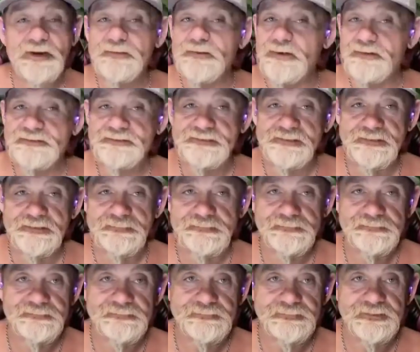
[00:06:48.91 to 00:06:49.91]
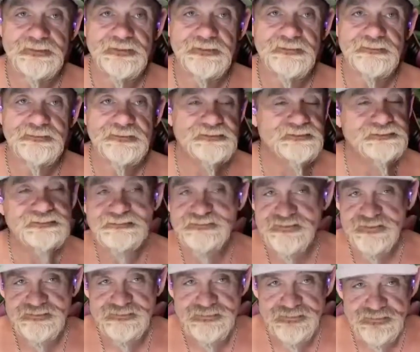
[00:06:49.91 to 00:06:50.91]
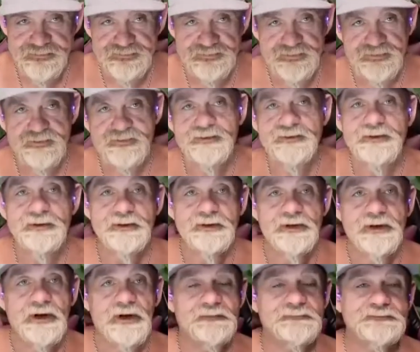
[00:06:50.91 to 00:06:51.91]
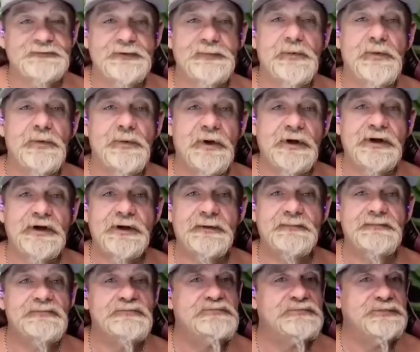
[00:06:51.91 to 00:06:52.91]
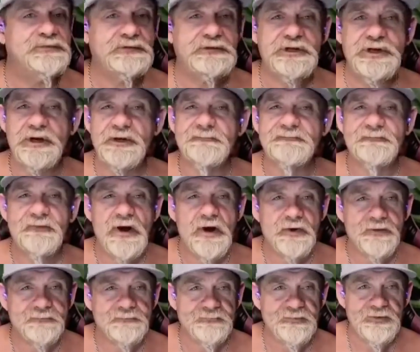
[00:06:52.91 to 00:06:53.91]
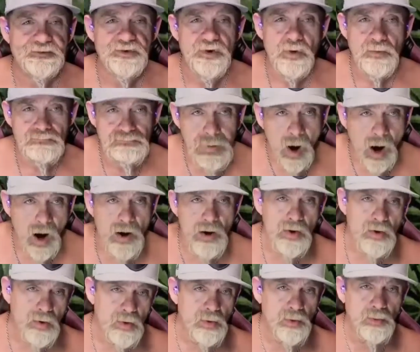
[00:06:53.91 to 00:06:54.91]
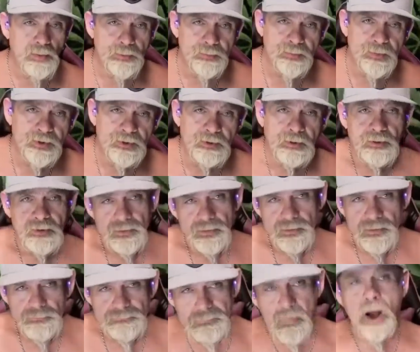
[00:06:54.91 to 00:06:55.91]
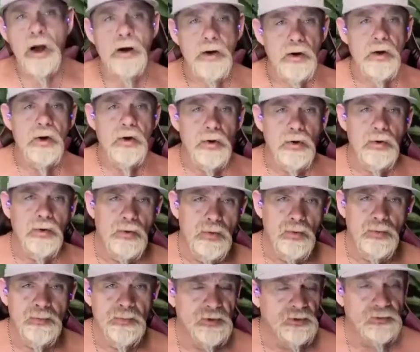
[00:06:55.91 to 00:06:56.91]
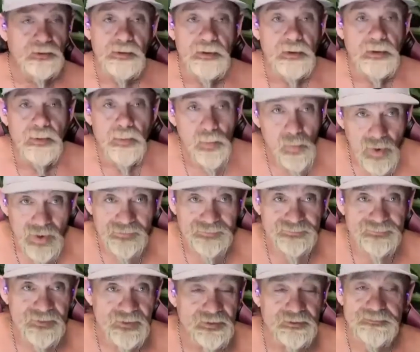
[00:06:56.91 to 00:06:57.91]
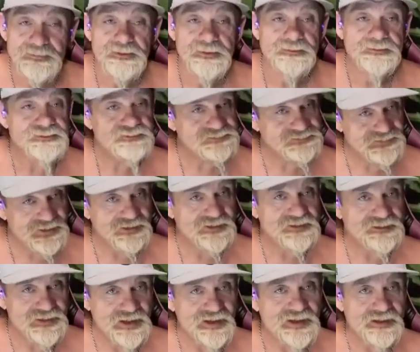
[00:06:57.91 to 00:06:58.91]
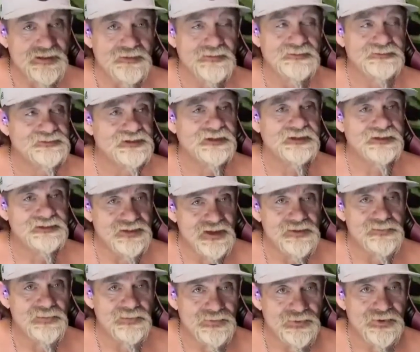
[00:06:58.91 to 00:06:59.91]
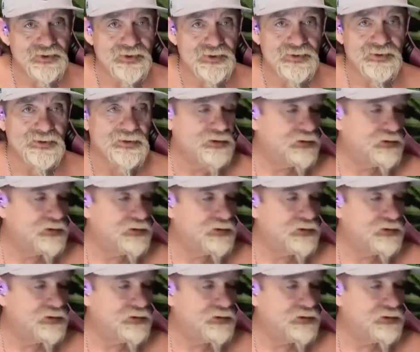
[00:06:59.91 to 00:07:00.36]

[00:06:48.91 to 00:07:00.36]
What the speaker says: We go to sleep. These chicks took us out. All of a sudden, we wake up and gunfire in the front yard. Boom, boom. What the? This is second day we're there.